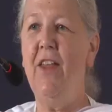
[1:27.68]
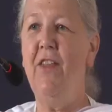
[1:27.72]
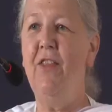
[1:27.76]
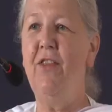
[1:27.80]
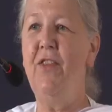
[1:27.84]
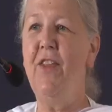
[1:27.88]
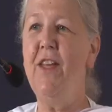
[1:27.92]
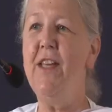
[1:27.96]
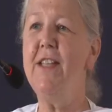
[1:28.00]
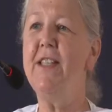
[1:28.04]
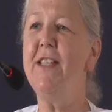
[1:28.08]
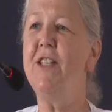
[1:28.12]

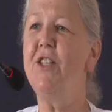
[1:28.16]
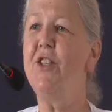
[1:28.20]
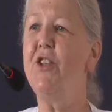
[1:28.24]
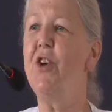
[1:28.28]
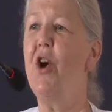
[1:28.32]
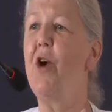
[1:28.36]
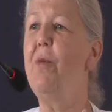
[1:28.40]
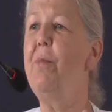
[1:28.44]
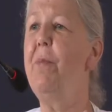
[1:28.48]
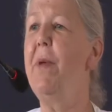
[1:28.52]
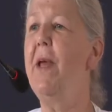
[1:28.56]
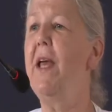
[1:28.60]
This
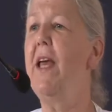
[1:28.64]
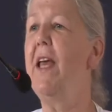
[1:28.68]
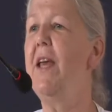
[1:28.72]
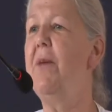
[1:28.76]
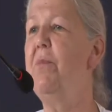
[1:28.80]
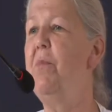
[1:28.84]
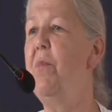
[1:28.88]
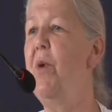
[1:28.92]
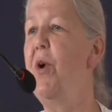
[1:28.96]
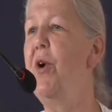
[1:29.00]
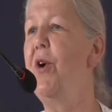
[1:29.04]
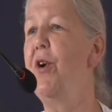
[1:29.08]
topic
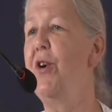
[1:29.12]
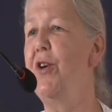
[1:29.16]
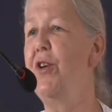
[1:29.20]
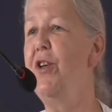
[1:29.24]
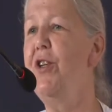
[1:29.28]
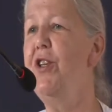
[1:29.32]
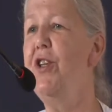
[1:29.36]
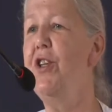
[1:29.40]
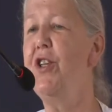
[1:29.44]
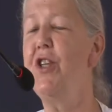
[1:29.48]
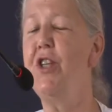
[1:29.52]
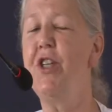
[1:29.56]

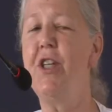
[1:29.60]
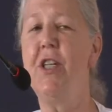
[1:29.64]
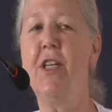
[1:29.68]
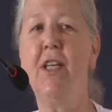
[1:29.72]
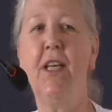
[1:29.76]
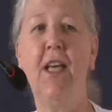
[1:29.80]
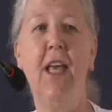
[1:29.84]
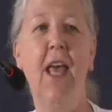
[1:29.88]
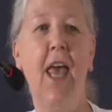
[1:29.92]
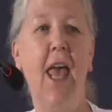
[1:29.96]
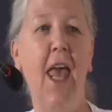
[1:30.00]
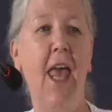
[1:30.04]
emerged
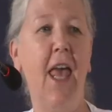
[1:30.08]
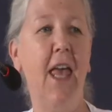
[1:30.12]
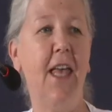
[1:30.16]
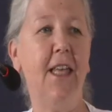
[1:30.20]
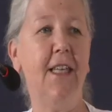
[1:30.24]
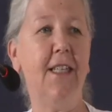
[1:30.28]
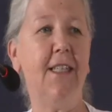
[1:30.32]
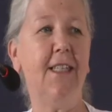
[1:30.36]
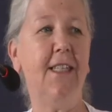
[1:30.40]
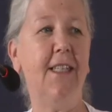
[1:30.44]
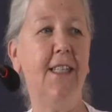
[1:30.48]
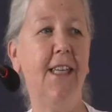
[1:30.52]

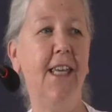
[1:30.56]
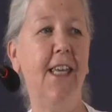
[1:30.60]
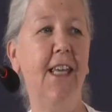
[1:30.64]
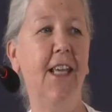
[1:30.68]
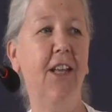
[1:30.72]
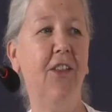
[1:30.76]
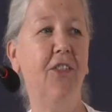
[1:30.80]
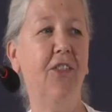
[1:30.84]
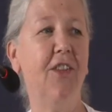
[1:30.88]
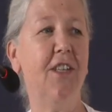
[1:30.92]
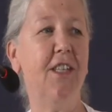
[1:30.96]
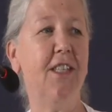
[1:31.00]

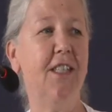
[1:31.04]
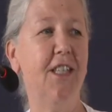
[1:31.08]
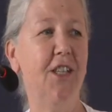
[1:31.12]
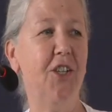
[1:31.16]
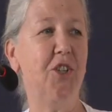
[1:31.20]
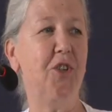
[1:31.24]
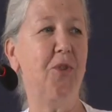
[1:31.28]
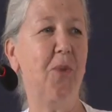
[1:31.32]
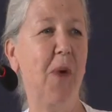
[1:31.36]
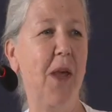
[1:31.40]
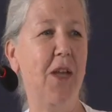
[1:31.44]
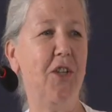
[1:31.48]
seeing the
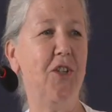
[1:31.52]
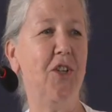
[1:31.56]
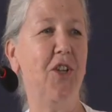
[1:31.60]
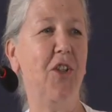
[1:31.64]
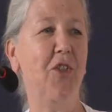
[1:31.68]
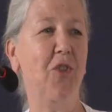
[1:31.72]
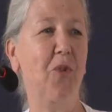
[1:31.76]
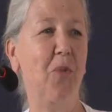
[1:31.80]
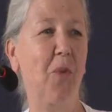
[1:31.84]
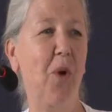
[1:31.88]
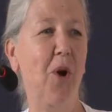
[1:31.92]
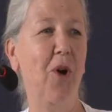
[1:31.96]
situation
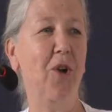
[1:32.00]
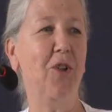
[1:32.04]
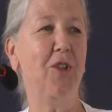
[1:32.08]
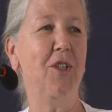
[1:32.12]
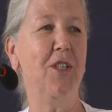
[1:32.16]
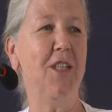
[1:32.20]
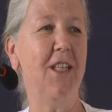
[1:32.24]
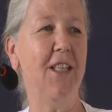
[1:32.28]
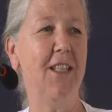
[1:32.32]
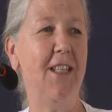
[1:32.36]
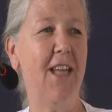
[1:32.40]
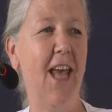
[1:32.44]
in the world
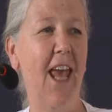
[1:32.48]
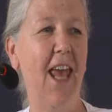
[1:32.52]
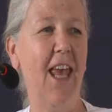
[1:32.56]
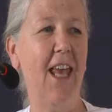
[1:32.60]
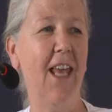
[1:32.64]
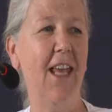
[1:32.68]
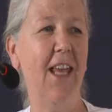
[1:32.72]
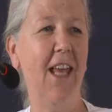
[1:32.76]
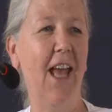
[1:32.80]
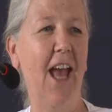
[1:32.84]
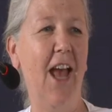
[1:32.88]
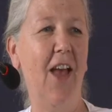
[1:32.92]

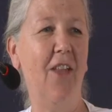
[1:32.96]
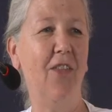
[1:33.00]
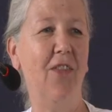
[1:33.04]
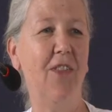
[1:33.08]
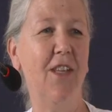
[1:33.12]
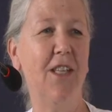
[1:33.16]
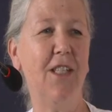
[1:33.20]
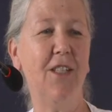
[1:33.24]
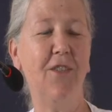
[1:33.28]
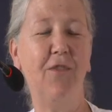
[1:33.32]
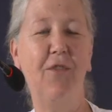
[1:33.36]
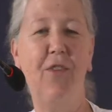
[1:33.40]
today and
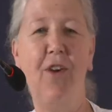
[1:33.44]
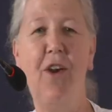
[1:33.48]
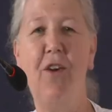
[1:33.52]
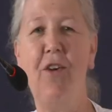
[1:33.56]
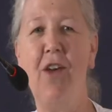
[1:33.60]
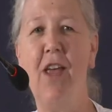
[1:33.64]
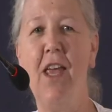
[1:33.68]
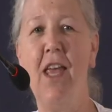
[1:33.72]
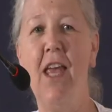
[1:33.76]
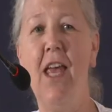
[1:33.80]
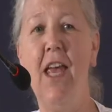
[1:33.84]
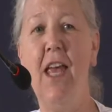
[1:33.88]
this
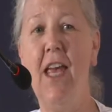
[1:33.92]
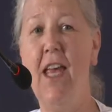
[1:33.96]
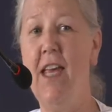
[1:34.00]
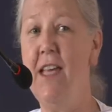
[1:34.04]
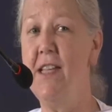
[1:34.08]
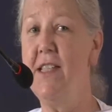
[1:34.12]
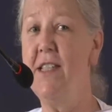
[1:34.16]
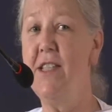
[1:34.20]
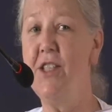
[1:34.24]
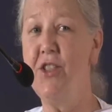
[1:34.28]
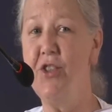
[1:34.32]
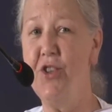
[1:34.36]
very
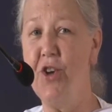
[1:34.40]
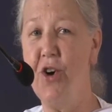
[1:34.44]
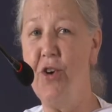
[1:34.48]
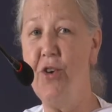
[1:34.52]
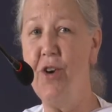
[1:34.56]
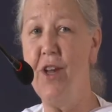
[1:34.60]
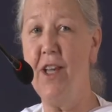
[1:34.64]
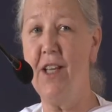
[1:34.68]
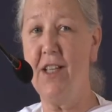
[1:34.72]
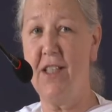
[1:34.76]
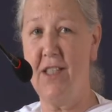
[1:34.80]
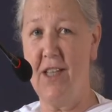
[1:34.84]

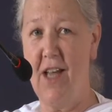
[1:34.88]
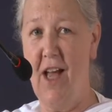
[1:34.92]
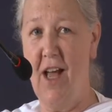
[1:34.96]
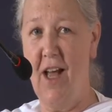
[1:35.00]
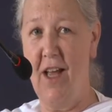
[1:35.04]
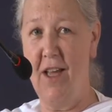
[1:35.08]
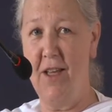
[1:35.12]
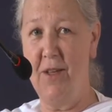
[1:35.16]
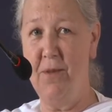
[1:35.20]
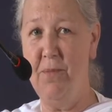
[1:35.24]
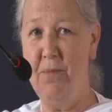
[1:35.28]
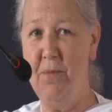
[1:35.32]
historic
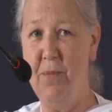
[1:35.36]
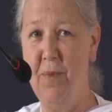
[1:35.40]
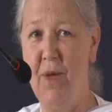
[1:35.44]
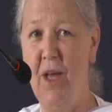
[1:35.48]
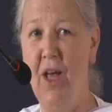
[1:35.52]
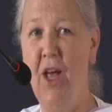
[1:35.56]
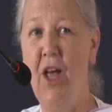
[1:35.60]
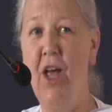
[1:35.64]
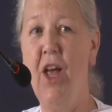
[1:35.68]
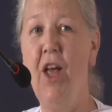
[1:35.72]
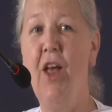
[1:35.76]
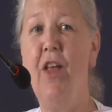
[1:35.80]
time
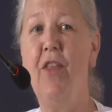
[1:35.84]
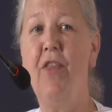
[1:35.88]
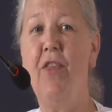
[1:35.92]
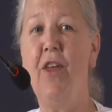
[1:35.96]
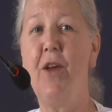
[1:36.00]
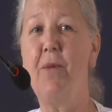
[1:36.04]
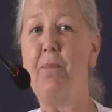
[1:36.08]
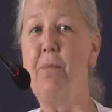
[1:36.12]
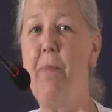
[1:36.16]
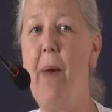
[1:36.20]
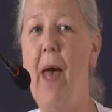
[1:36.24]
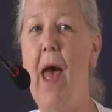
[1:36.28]

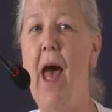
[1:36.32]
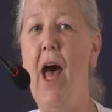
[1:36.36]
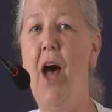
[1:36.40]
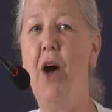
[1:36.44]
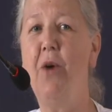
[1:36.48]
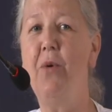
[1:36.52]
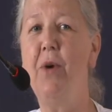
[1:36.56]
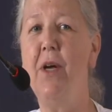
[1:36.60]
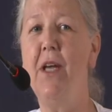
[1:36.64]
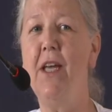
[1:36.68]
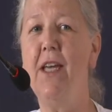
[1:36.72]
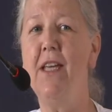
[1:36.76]
that
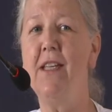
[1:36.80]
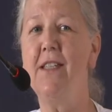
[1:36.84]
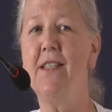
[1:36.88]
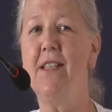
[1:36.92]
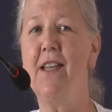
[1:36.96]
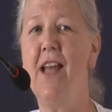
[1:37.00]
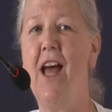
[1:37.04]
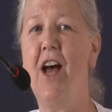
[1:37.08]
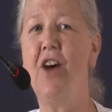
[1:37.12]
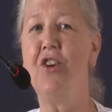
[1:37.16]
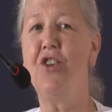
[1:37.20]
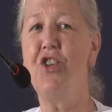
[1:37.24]
power is
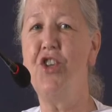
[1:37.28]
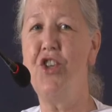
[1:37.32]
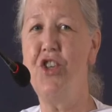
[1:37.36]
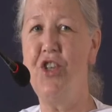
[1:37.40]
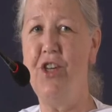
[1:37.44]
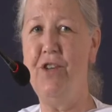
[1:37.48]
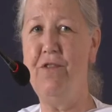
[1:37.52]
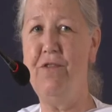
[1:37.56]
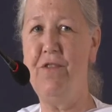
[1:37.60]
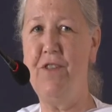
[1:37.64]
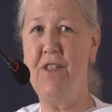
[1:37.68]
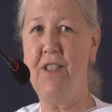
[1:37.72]
now
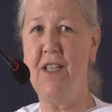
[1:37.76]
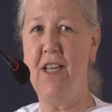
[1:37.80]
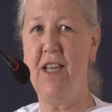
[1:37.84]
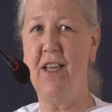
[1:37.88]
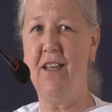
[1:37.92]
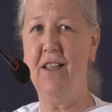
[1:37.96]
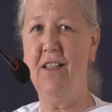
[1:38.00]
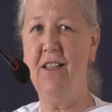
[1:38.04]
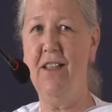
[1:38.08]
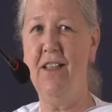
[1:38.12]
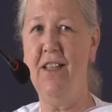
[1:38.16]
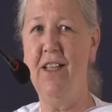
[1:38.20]

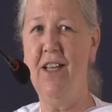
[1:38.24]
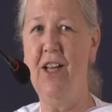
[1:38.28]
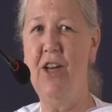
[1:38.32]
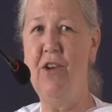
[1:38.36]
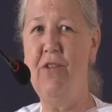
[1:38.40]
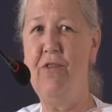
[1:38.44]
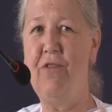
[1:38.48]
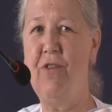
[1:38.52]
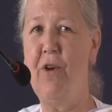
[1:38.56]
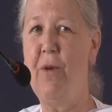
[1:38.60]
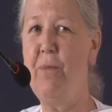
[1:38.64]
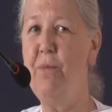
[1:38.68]
shifting
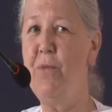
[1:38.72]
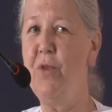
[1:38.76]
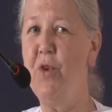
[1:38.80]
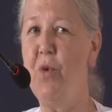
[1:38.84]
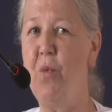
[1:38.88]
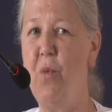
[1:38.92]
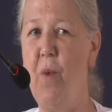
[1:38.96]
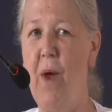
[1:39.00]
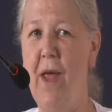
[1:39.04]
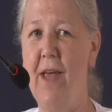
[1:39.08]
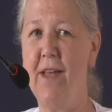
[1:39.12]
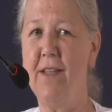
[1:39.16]
from the
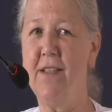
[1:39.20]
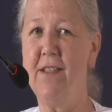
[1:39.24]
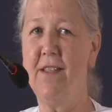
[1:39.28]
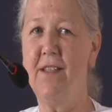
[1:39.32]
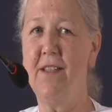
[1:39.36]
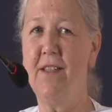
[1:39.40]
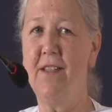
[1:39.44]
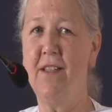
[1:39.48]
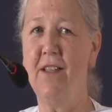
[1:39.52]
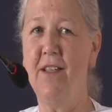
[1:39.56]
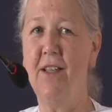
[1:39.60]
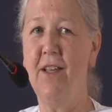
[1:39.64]

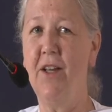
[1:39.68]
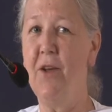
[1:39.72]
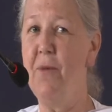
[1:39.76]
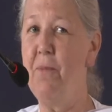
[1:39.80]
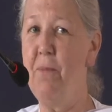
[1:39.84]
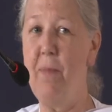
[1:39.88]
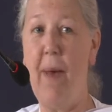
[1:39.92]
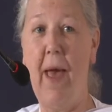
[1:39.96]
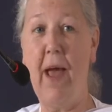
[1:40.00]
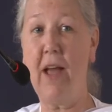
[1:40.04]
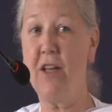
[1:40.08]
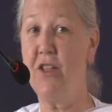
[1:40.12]
West
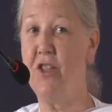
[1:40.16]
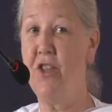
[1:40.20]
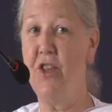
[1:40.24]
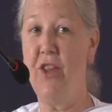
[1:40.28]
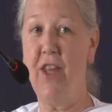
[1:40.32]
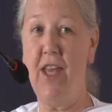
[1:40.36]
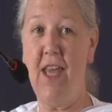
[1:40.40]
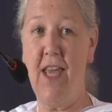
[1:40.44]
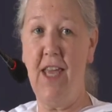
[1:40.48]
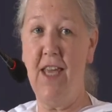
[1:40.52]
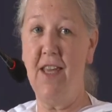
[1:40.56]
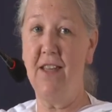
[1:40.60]
back to
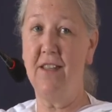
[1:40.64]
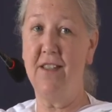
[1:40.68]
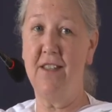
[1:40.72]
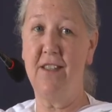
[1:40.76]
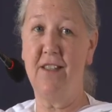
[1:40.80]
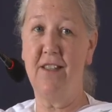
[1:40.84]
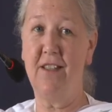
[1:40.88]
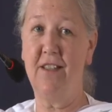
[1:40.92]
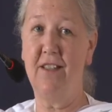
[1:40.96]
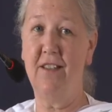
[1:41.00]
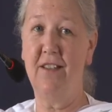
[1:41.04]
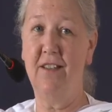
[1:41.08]
the
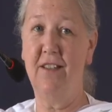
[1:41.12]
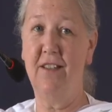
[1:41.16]
East.